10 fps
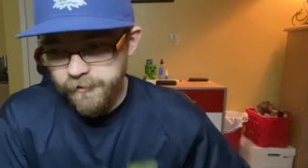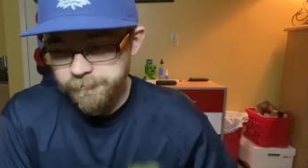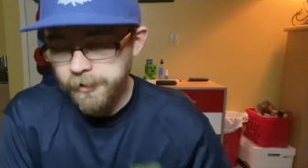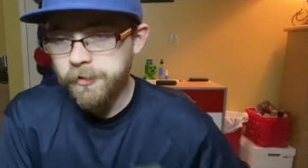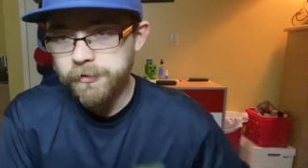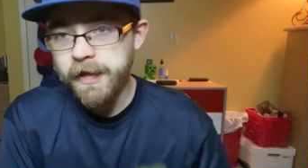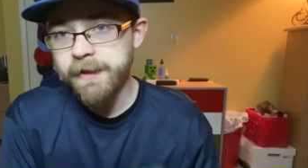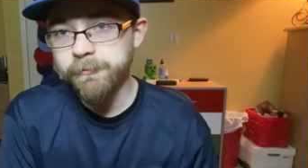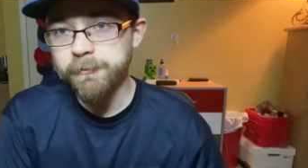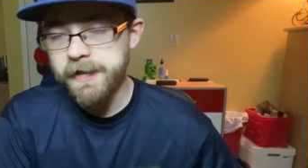Very good
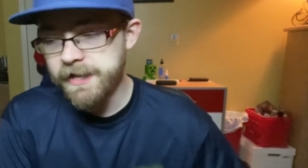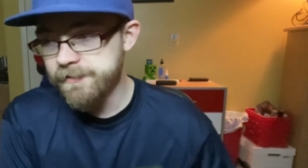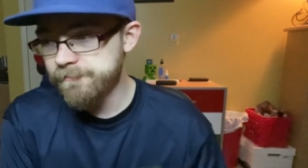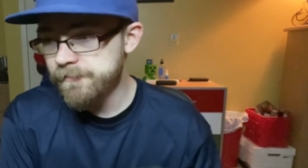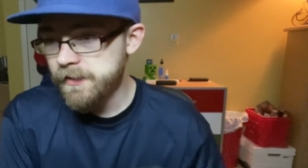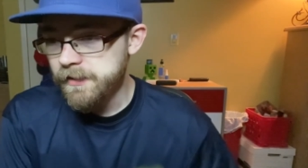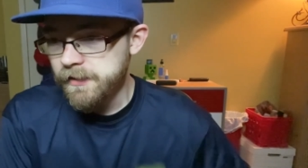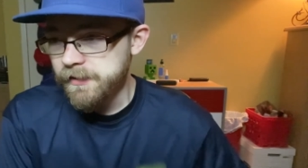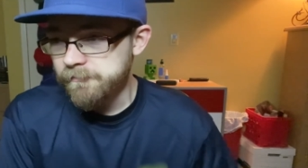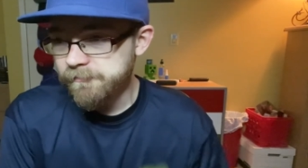game from him.
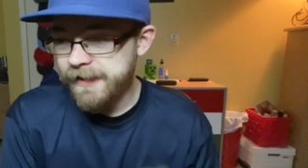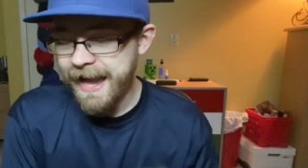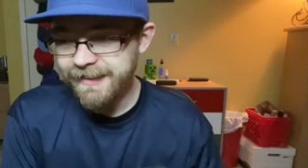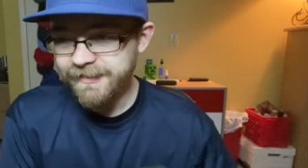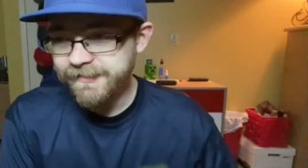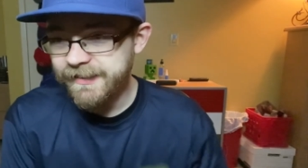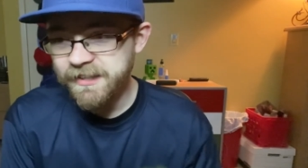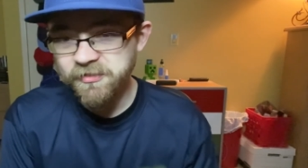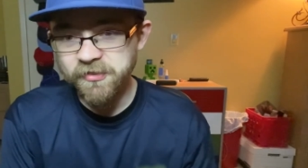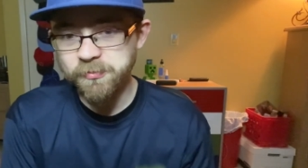
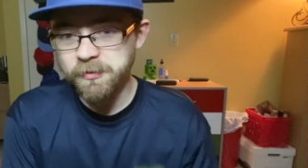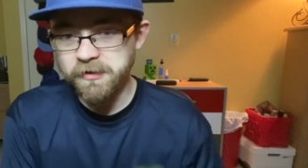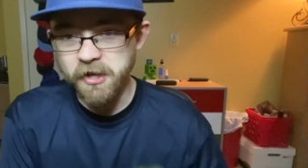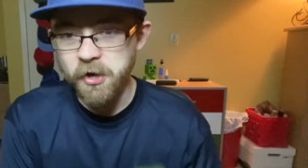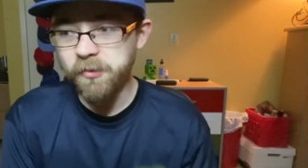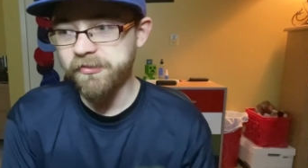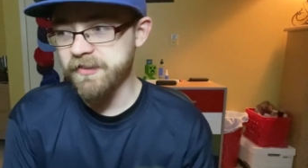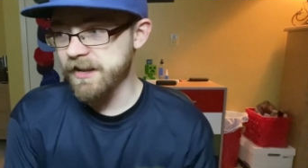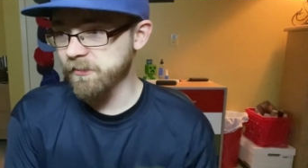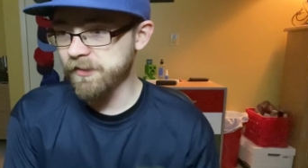Galaxy just were
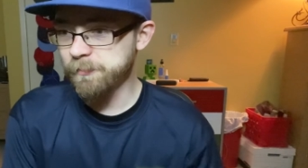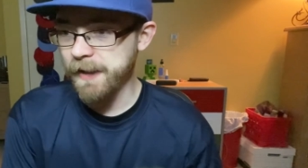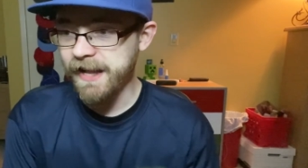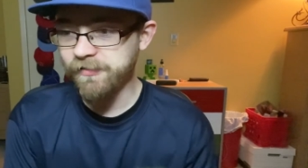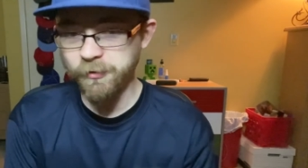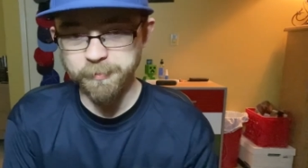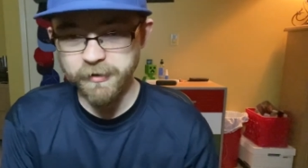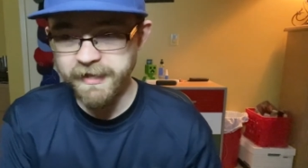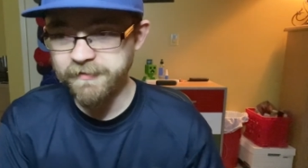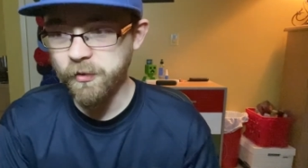coasting. Once Paintsil
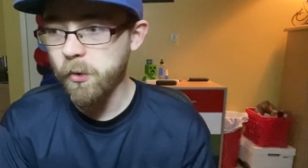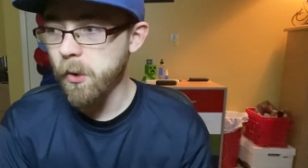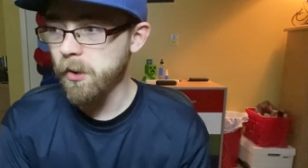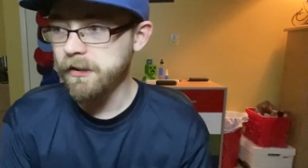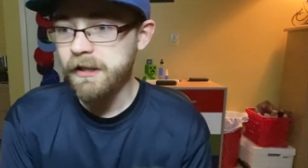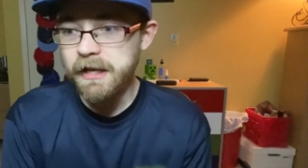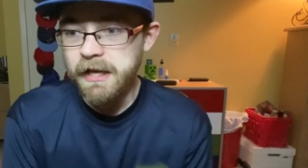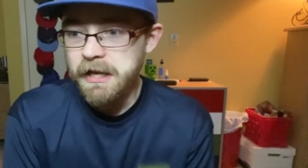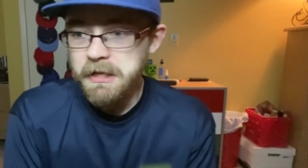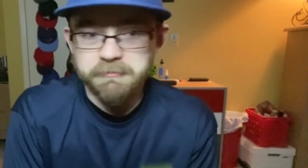put in the goal,
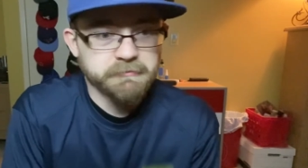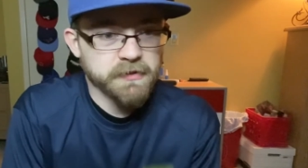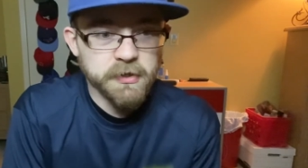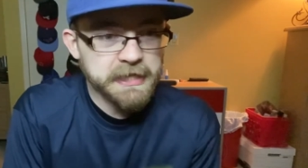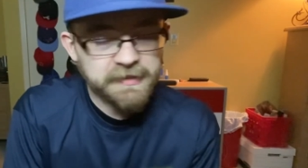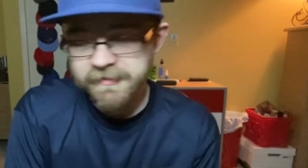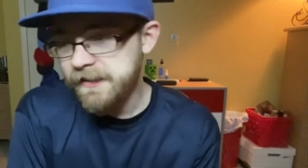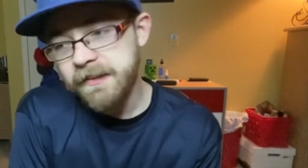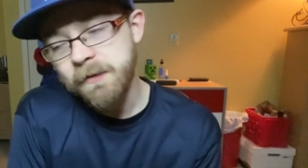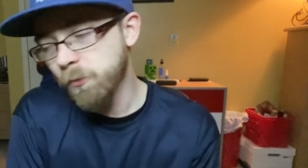you didn't
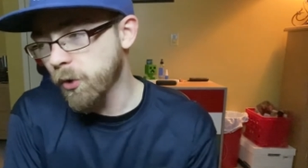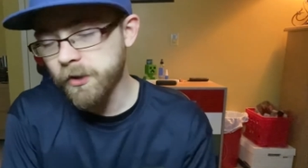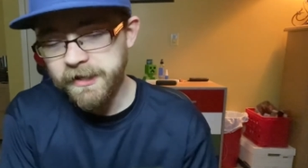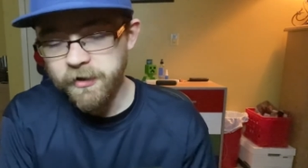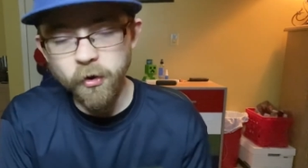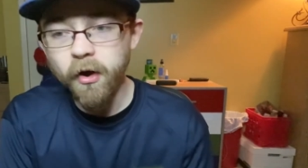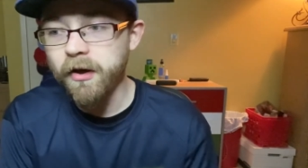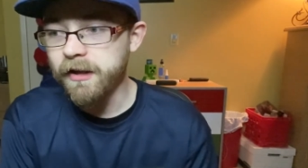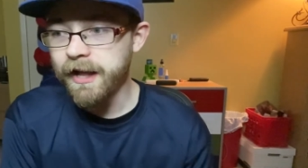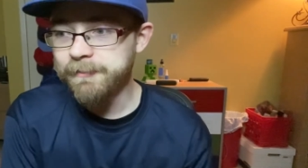see them worried at
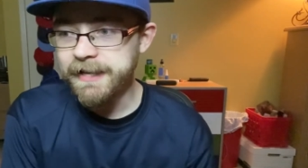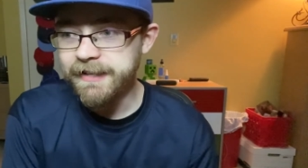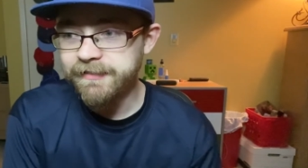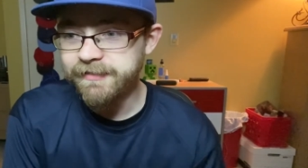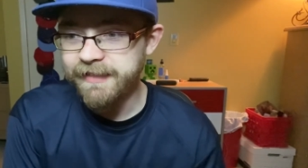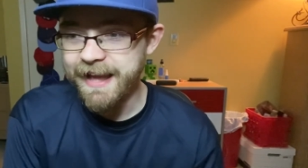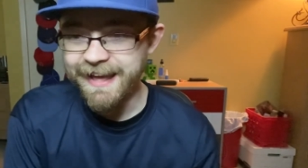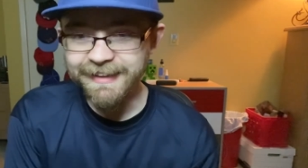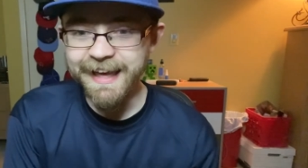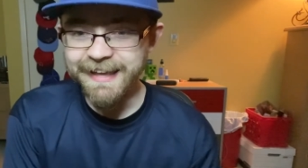all. I mean, the
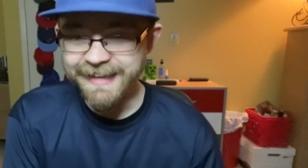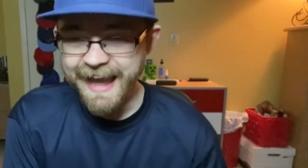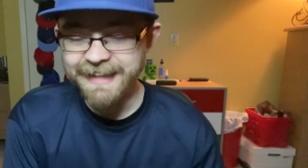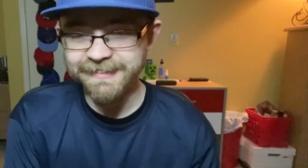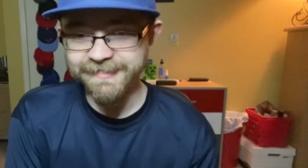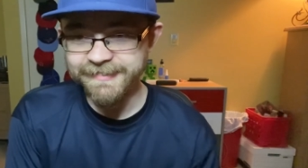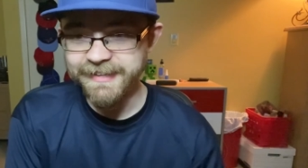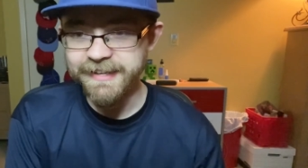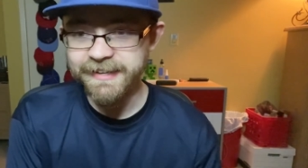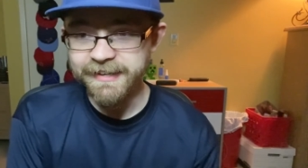LA
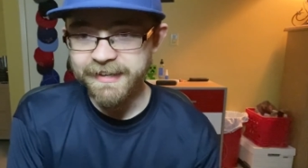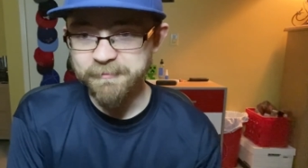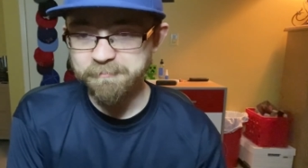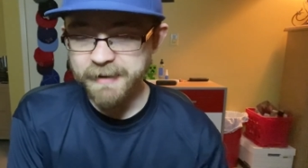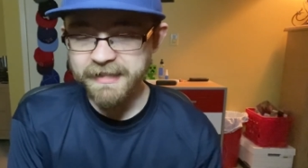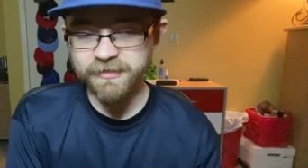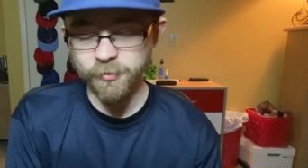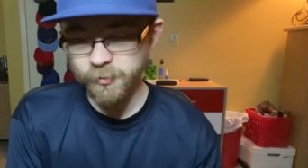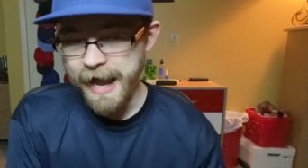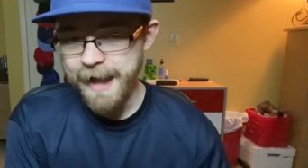Galaxy beat the
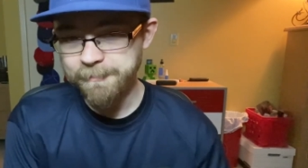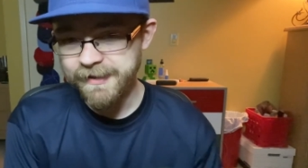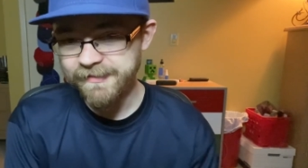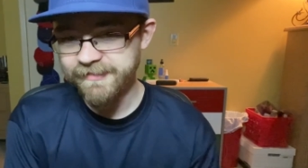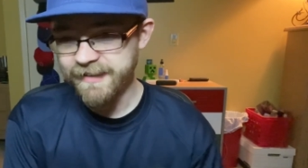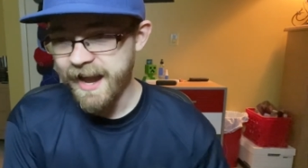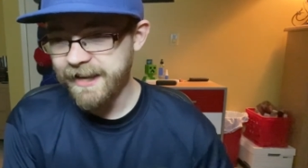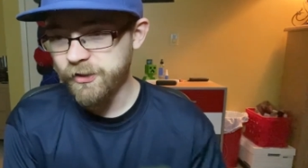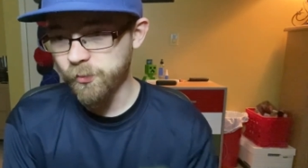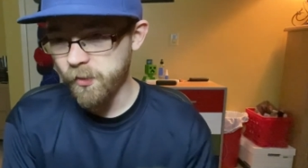Rapids
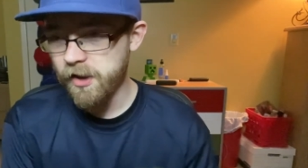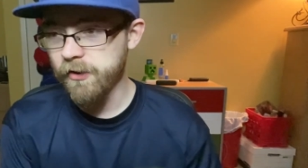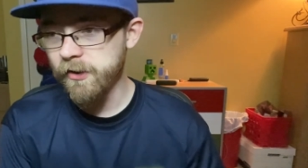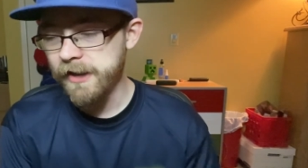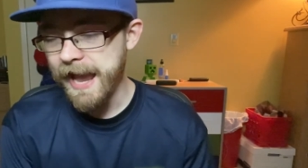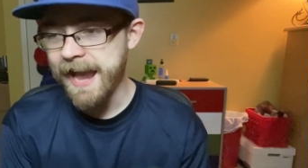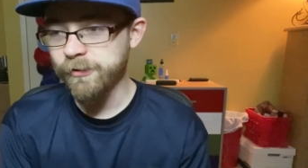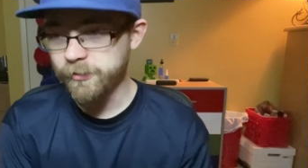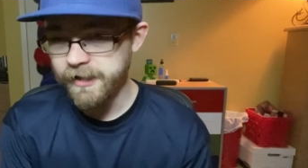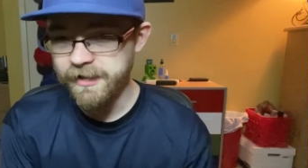9 to one on
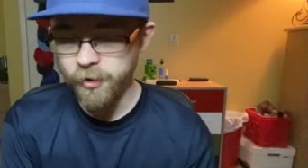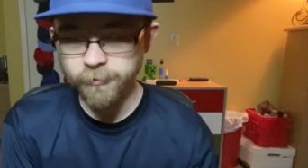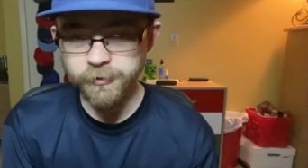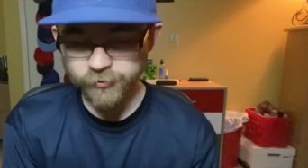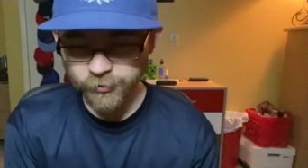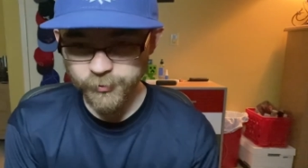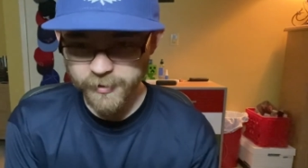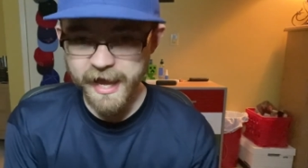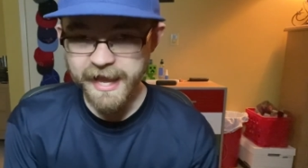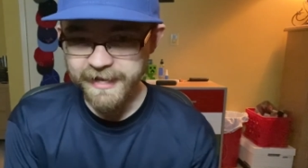aggregate over two
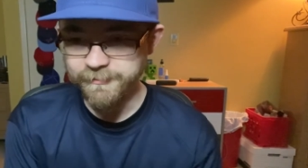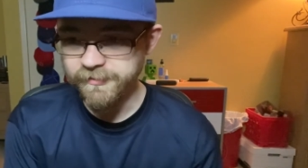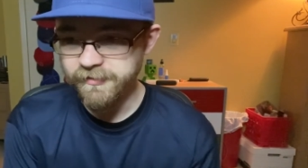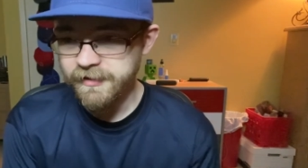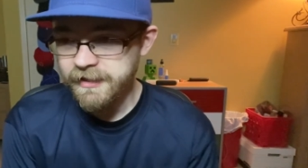games